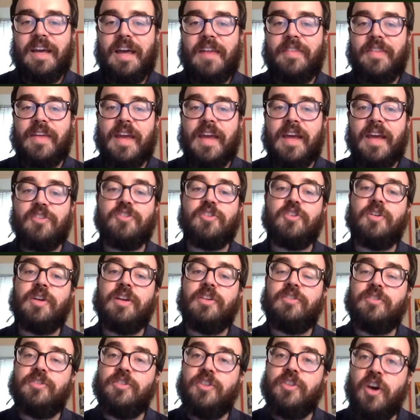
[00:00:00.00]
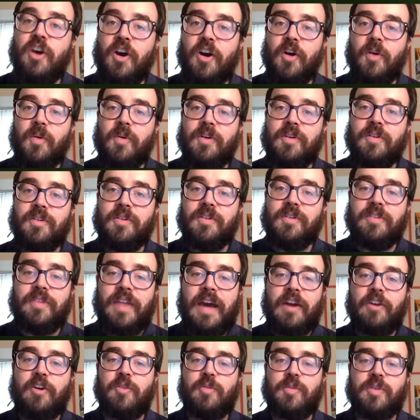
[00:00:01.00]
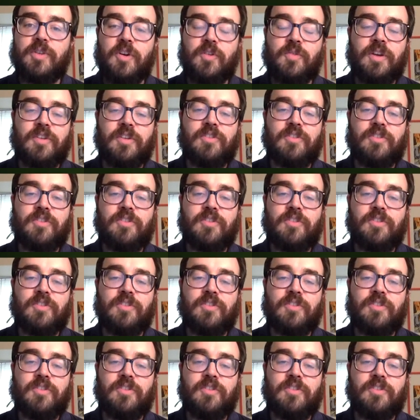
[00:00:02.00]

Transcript: And the answer is no. That overload